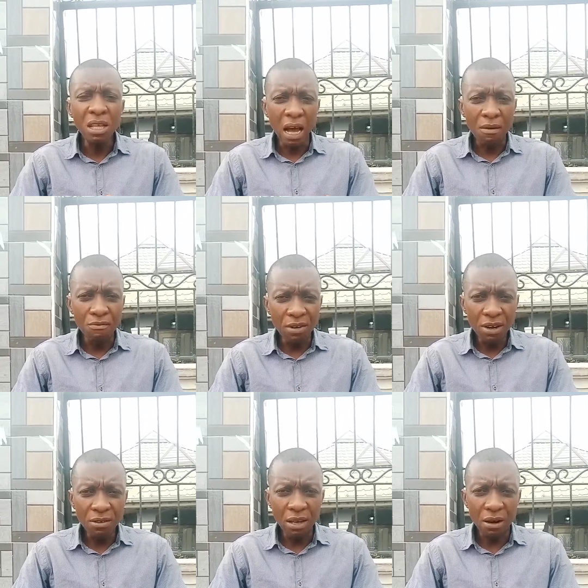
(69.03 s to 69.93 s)
They are
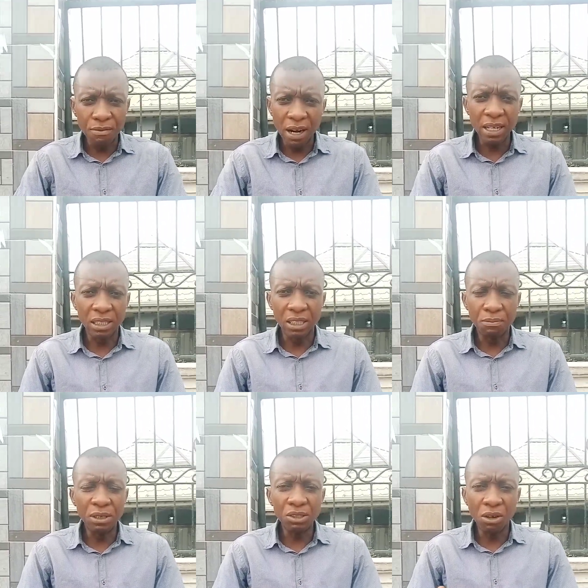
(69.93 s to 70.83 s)
various,
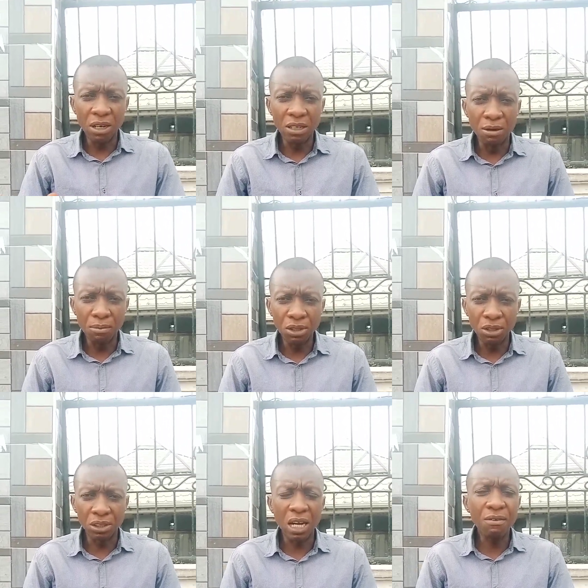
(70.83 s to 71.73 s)
depends on the
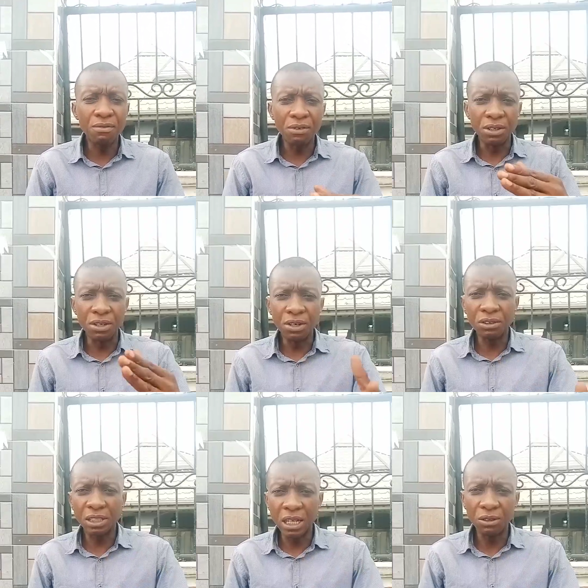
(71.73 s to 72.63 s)
denominations. You have
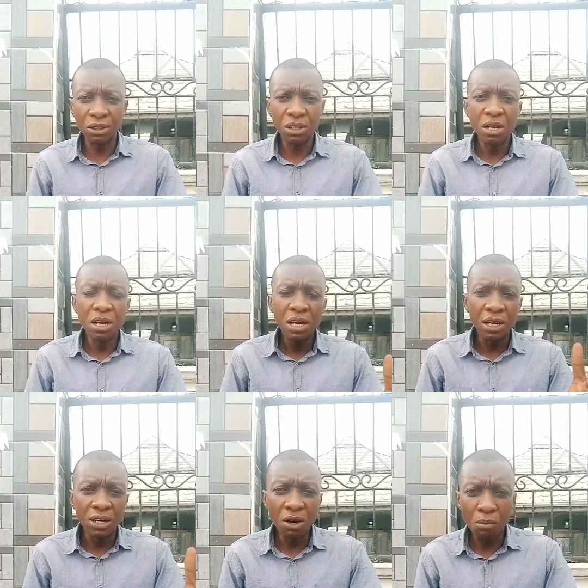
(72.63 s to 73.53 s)
glial cells,
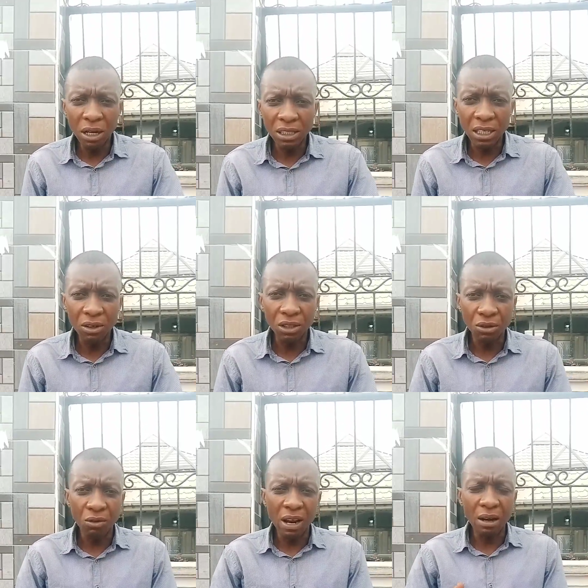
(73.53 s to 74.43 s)
glioma
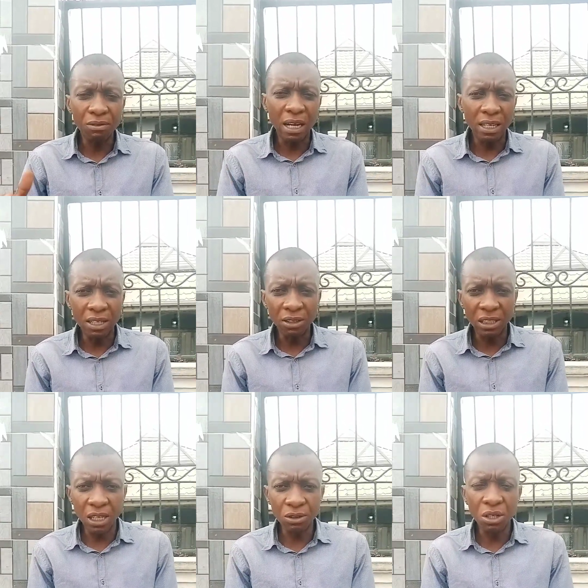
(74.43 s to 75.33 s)
cells, the one have like glial
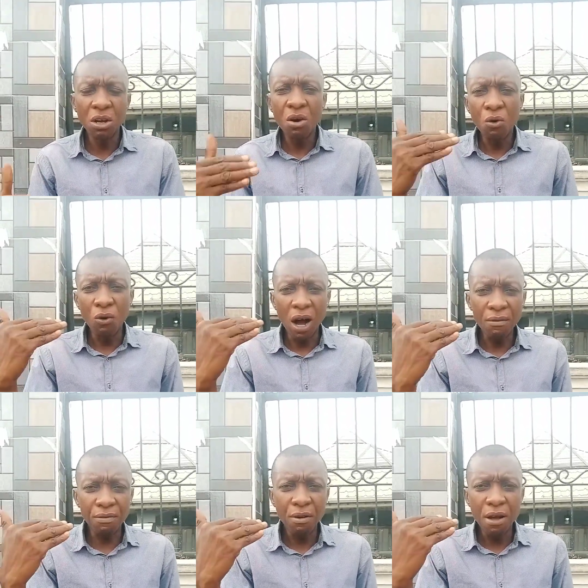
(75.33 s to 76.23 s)
cells. We
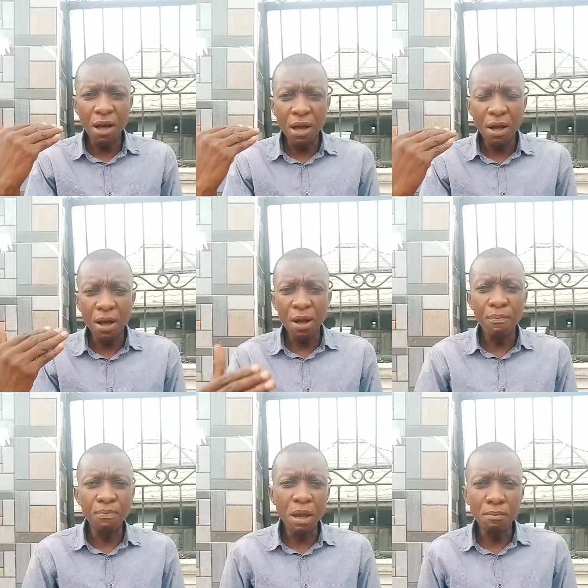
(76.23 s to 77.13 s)
have
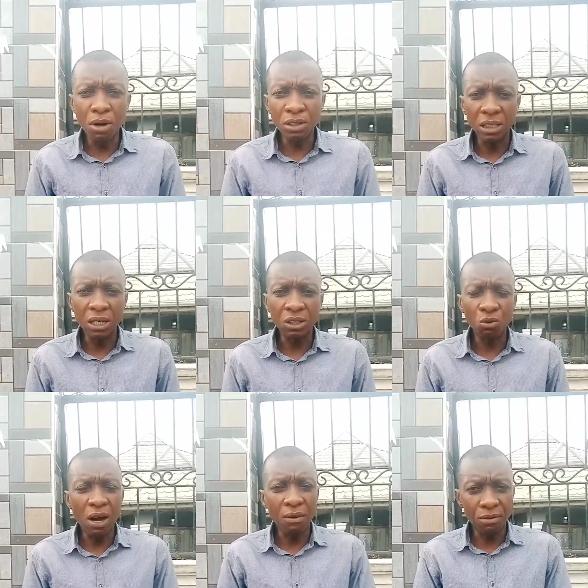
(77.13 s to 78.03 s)
embryo cells,
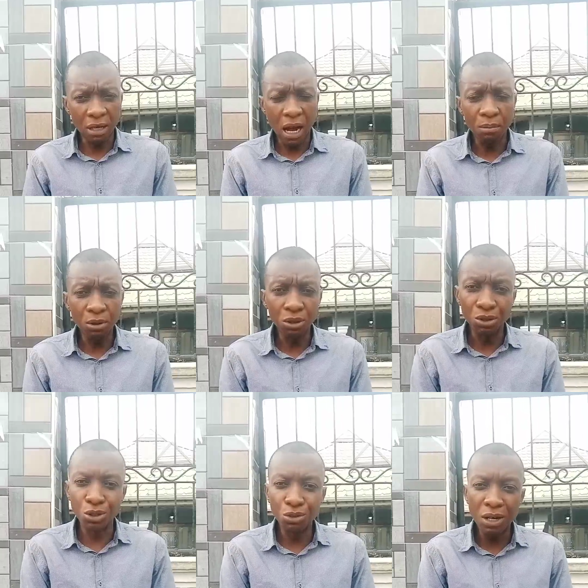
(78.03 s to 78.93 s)
what have that happens
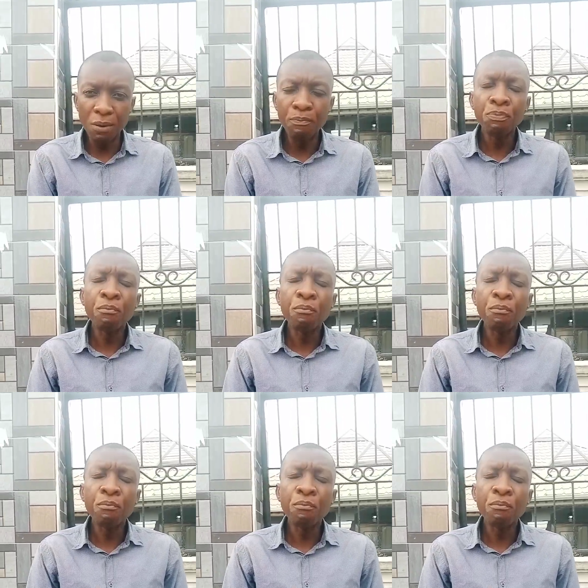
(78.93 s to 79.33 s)
to children.